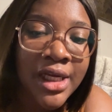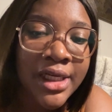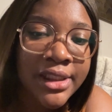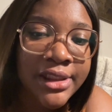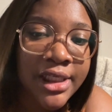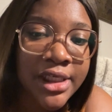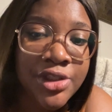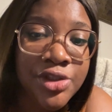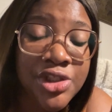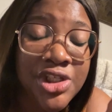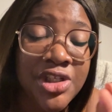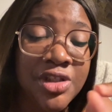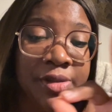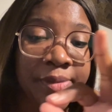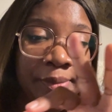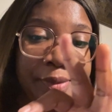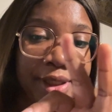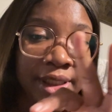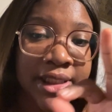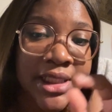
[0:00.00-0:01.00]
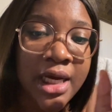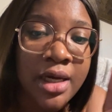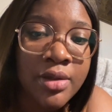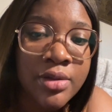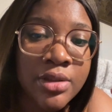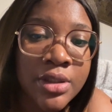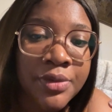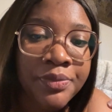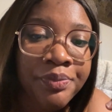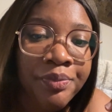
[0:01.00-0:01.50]
Now you need to print
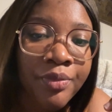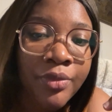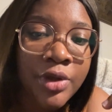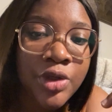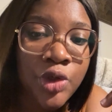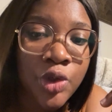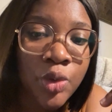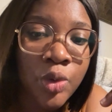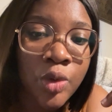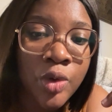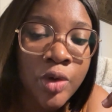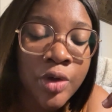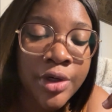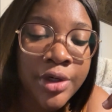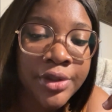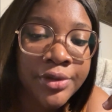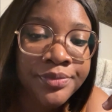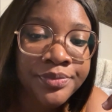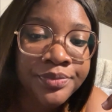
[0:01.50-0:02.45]
out your